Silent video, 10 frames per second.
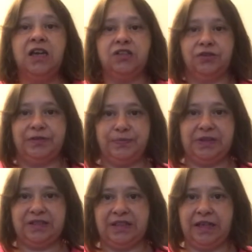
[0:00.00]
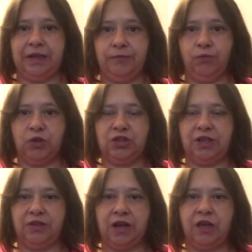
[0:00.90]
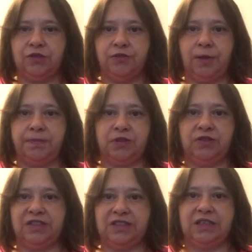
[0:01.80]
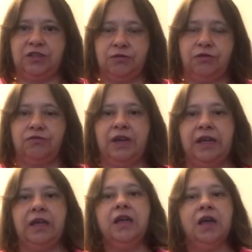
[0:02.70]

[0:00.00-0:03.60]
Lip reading: so he's been watching the last few episodes of season 3,